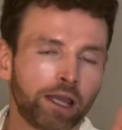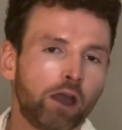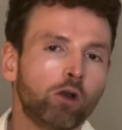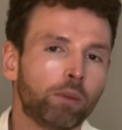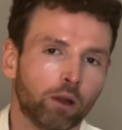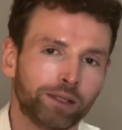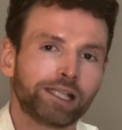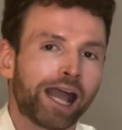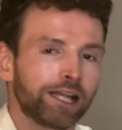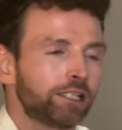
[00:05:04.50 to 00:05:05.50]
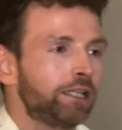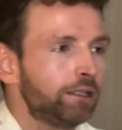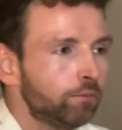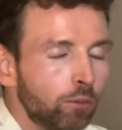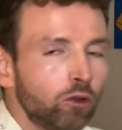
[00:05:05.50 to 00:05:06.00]
elbow is
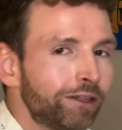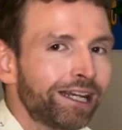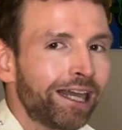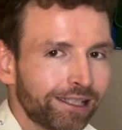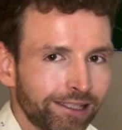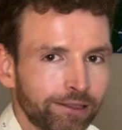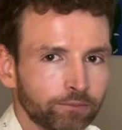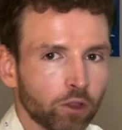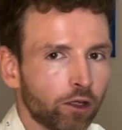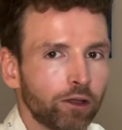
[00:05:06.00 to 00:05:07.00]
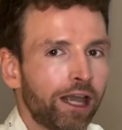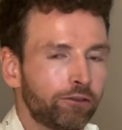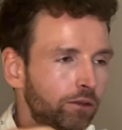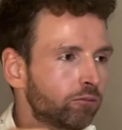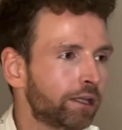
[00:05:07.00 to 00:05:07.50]
actually moving less. I don't have
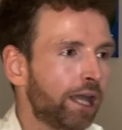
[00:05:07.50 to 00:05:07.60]
to bring it